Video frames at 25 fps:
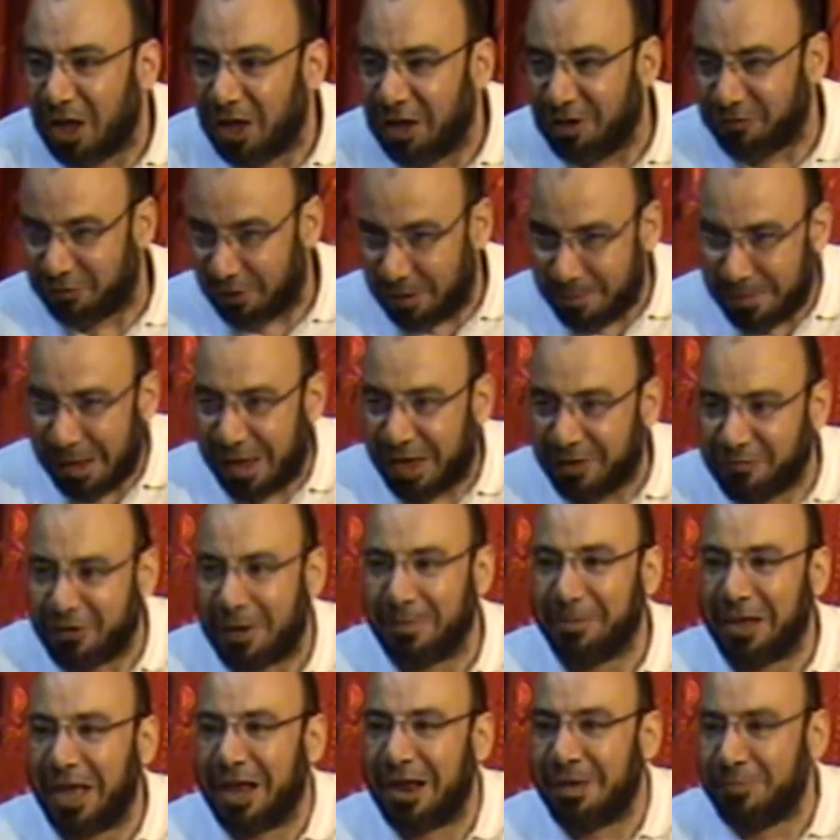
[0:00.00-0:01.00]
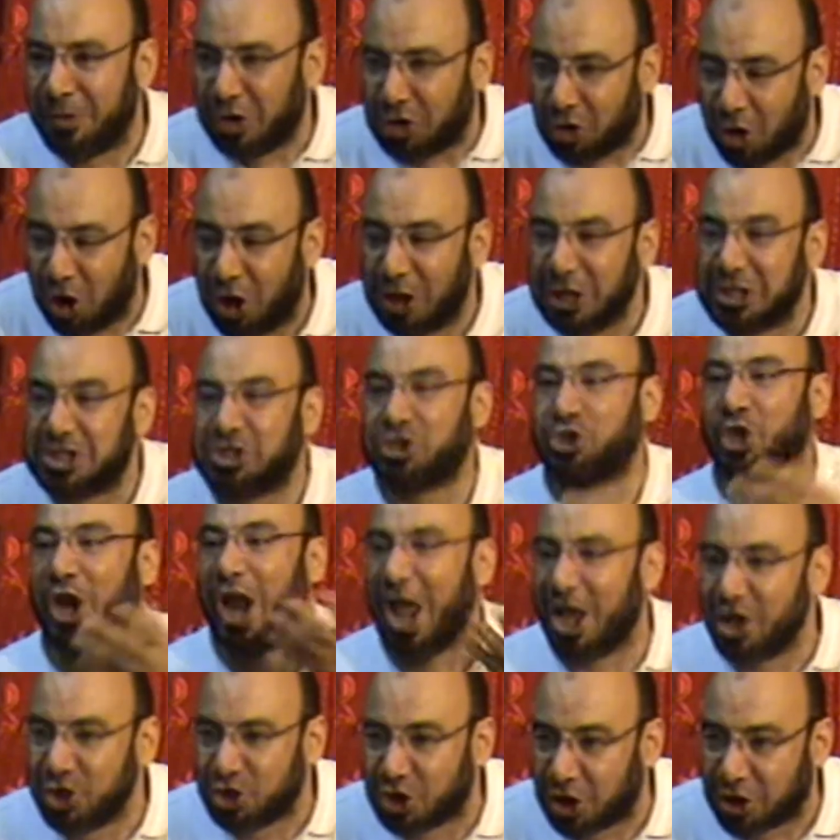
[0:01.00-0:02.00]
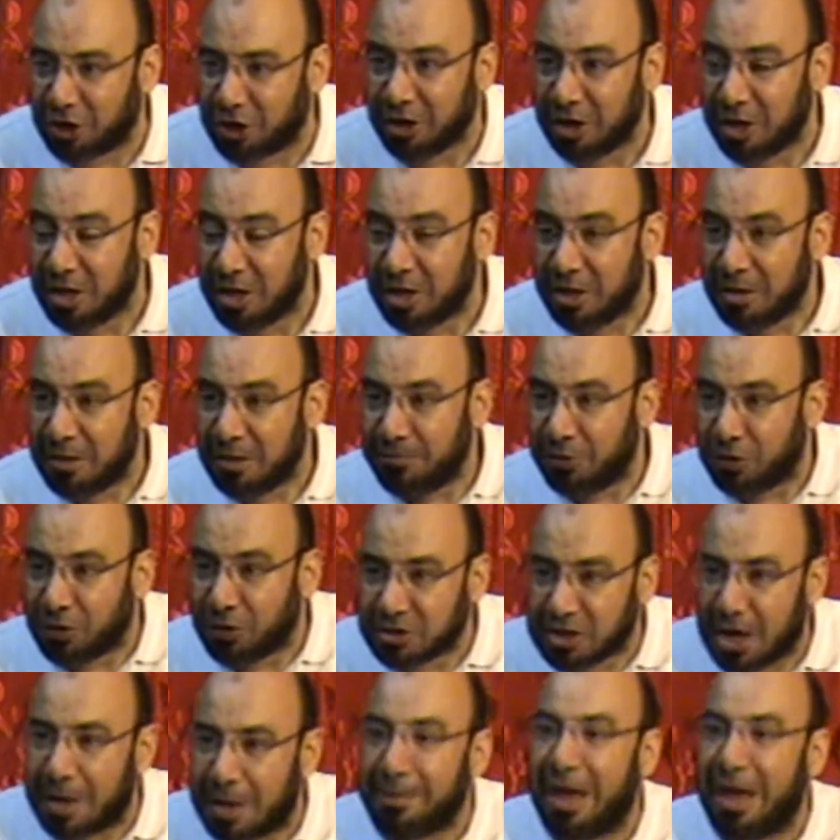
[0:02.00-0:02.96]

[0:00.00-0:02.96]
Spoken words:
If I'm going to be called stranger because I'm